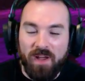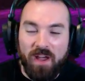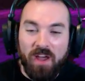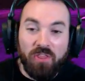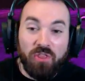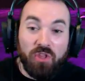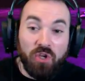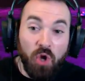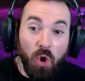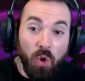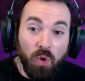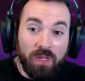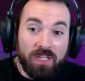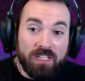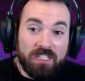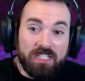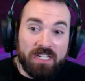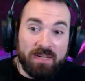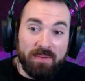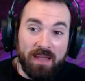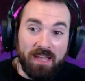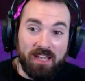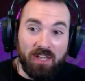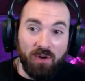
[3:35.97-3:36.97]
The goal is to
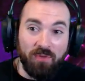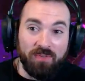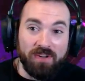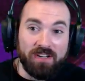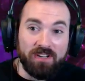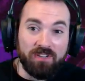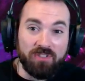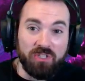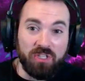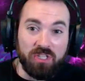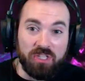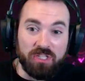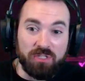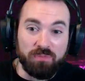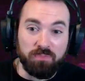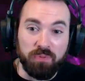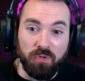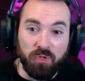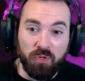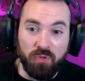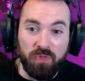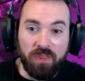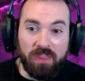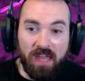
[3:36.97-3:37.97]
make it over here to this
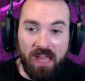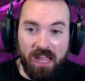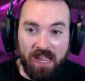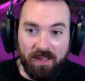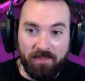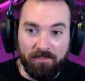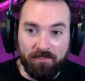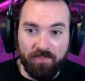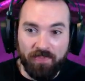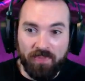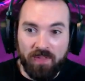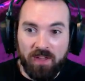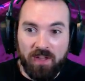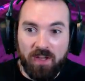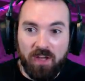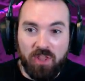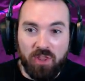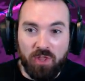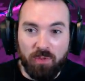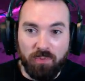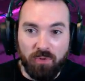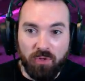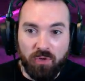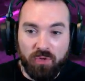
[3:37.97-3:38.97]
blue thing.
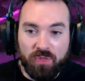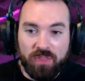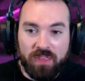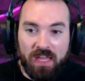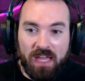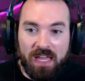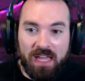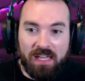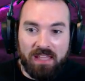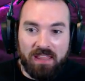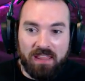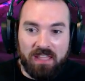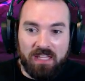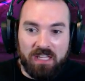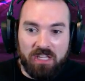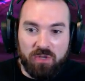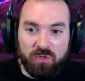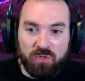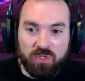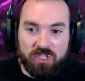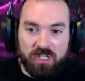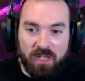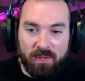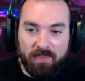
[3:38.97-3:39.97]
The blue thing that you
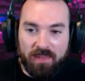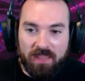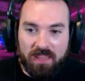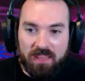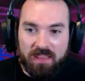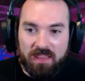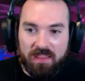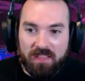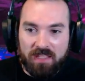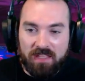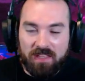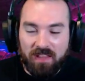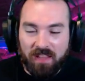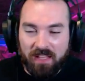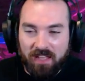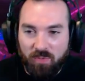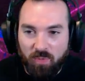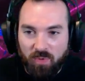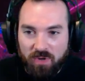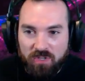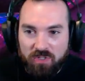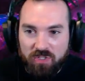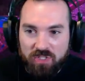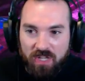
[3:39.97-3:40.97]
summon, the, like
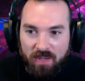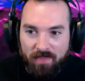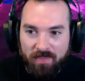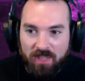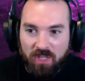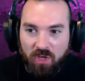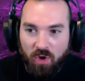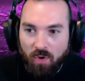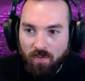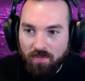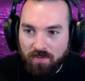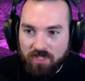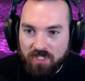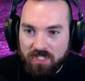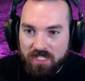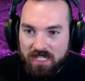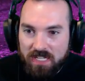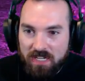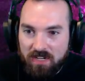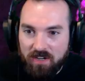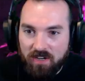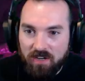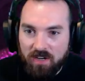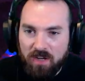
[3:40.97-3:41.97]
where you summon the
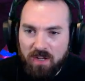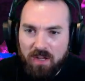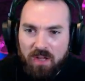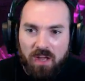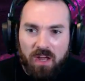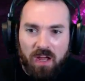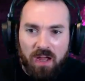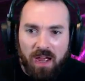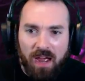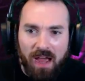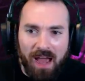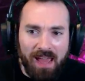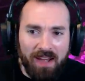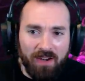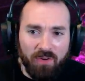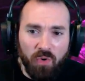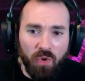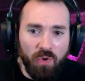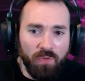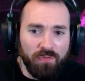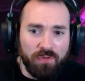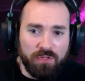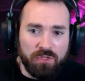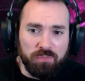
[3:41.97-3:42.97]
Overseer. I don't know
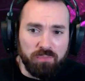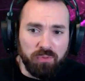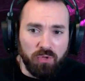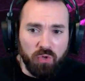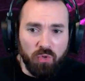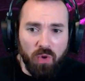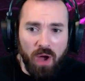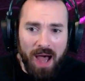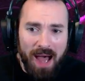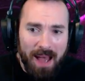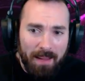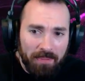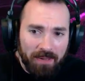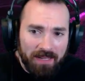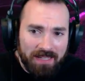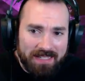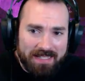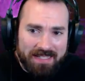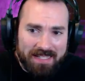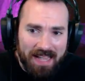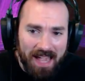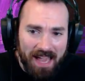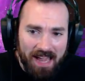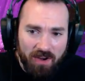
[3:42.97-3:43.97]
if it's blue
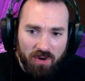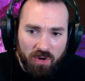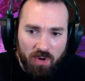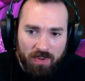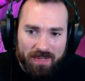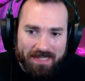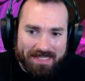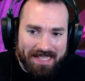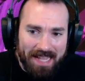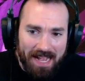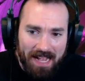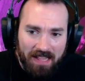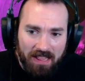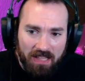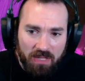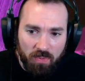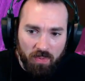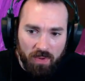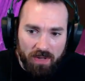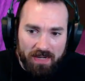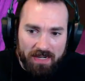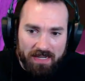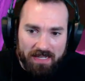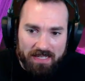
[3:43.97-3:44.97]
obelisk. I don't know exactly
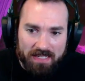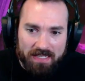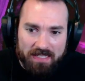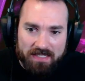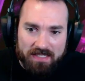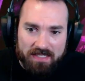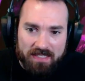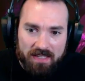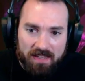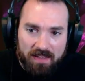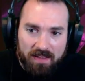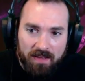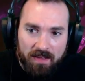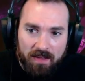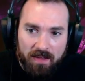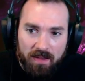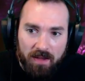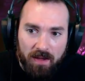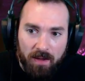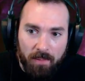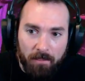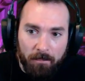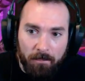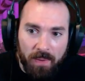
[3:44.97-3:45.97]
what it is,
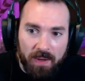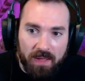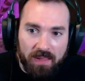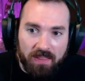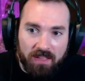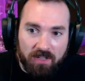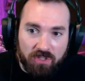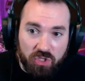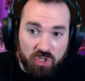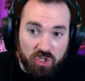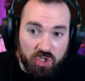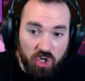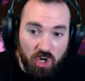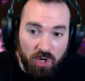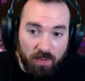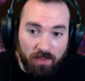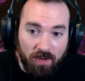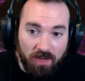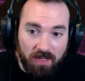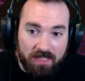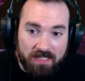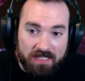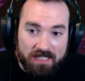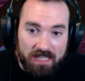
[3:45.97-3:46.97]
but there's a
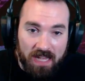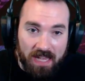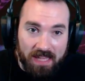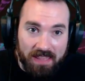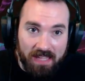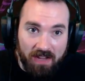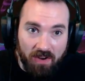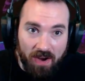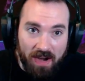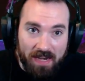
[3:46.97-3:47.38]
terminal inside there.